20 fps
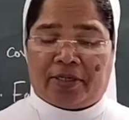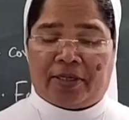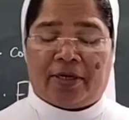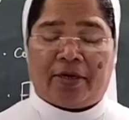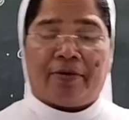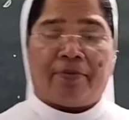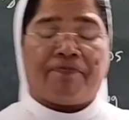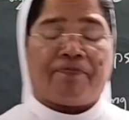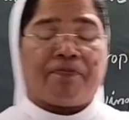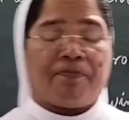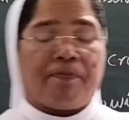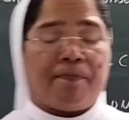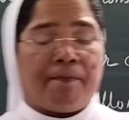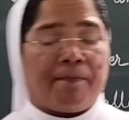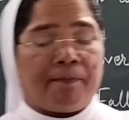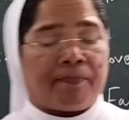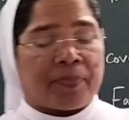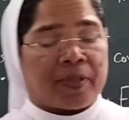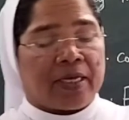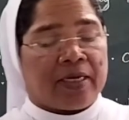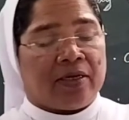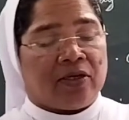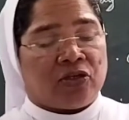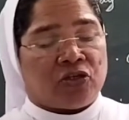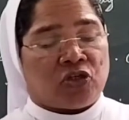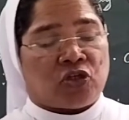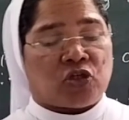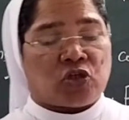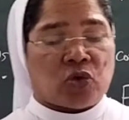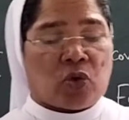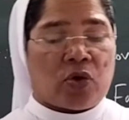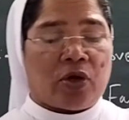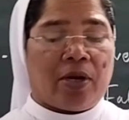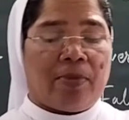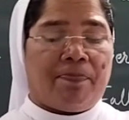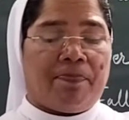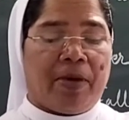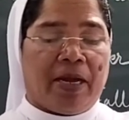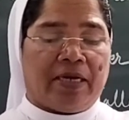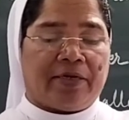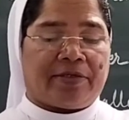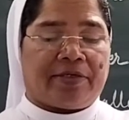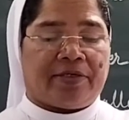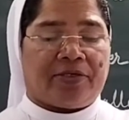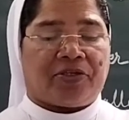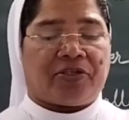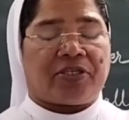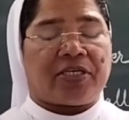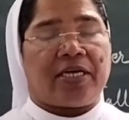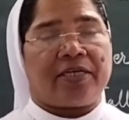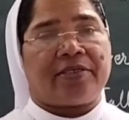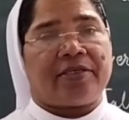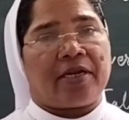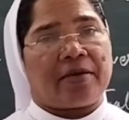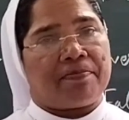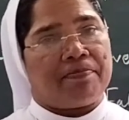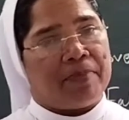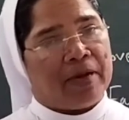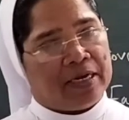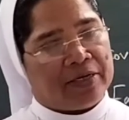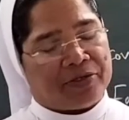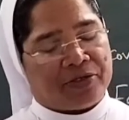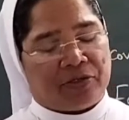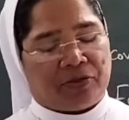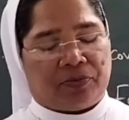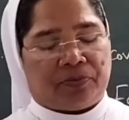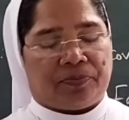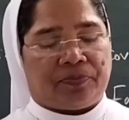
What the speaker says: the soil belt, shelter belt.